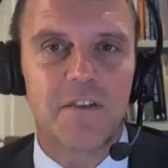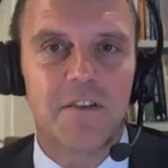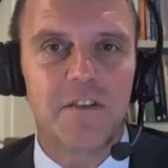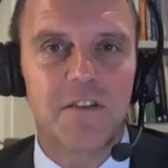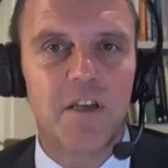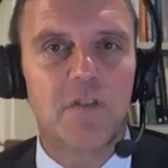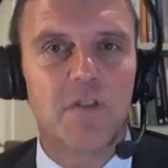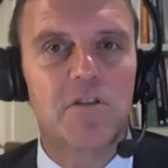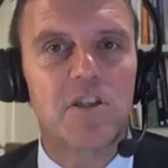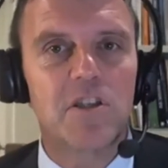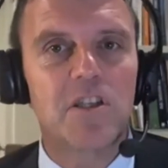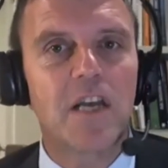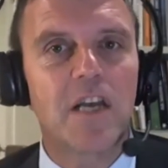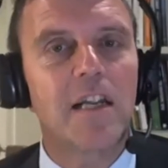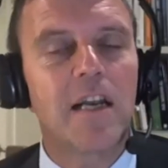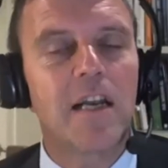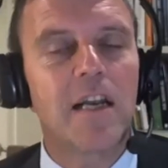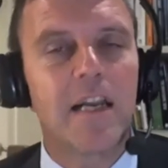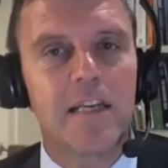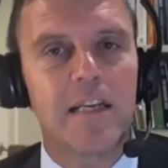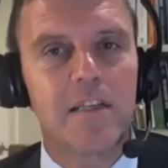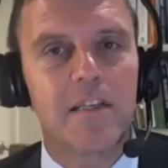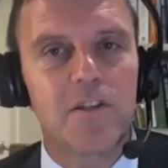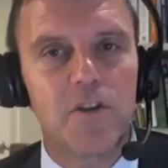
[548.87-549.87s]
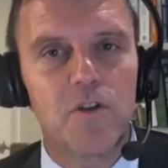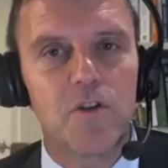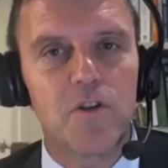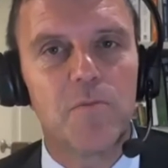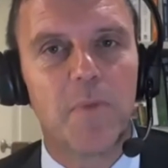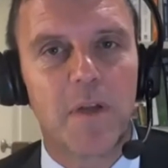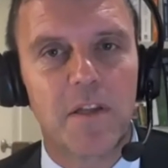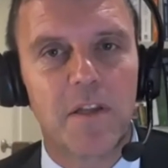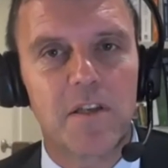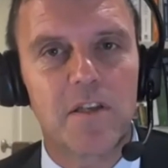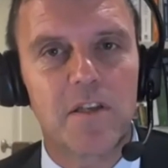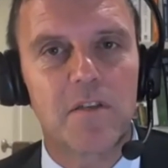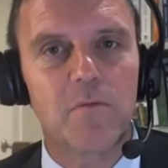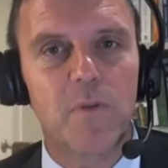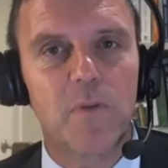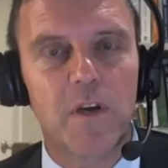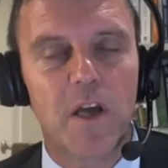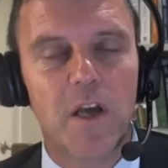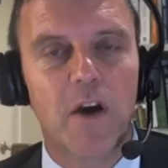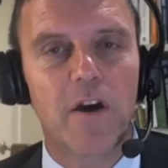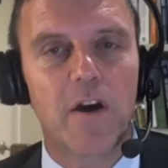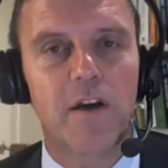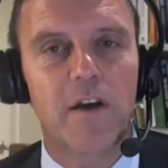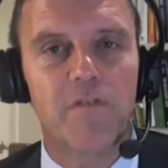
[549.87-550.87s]
So suddenly in 2 months, we're
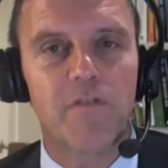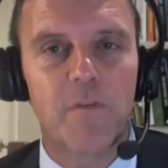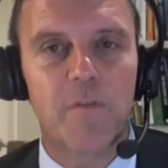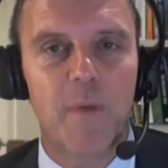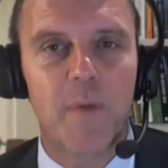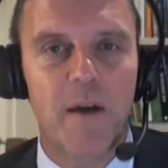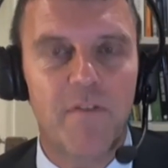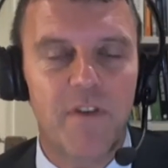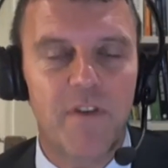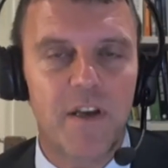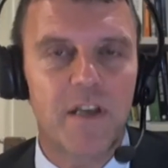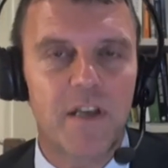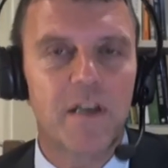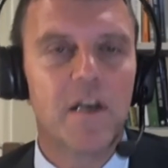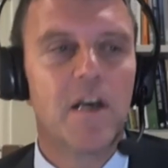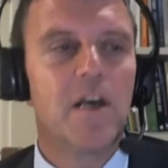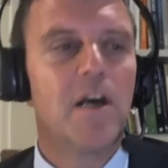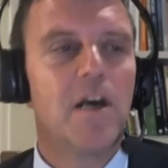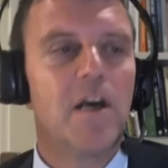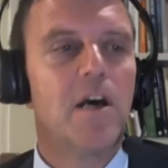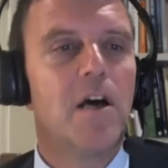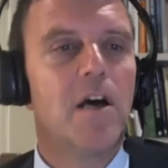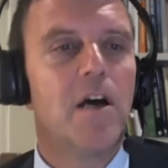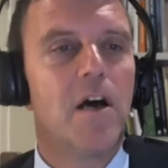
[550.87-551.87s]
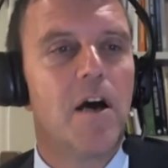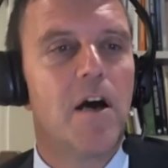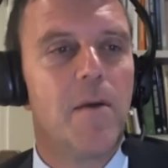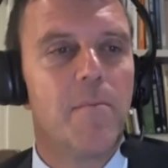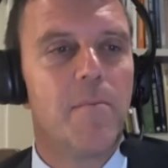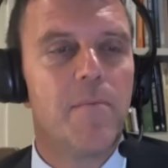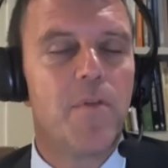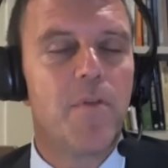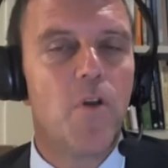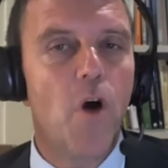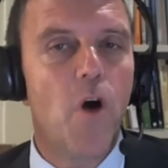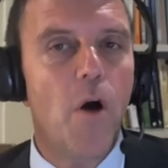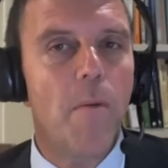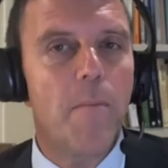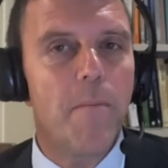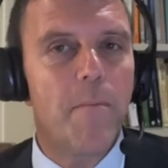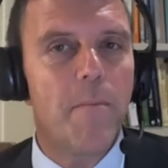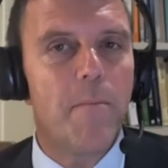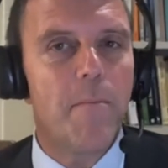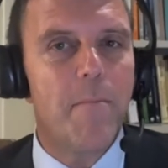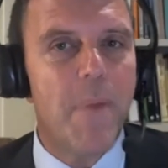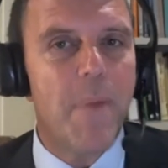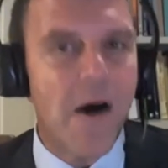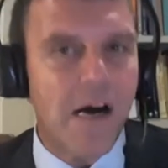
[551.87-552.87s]
going from having not
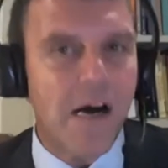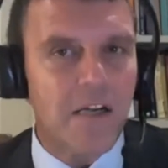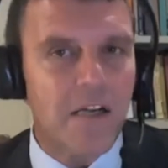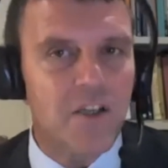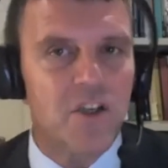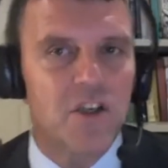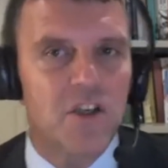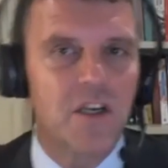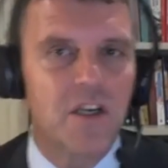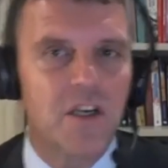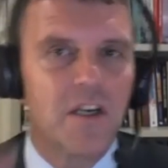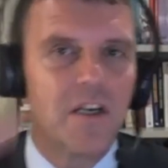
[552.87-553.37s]
much